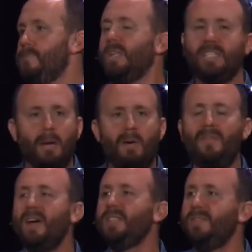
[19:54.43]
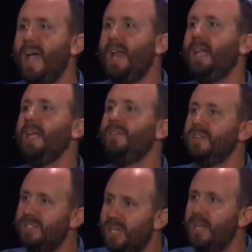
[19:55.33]
Some of us have got to leave
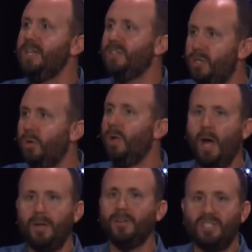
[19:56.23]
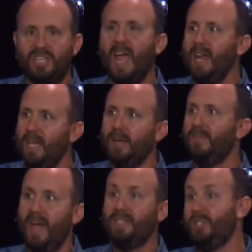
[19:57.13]
a Sunday school understanding of
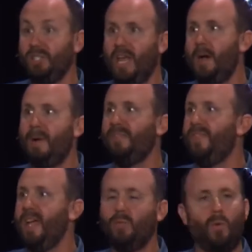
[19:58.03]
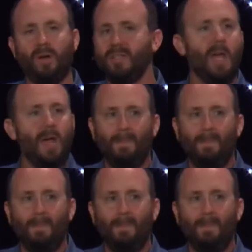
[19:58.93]
that's just how my faith works.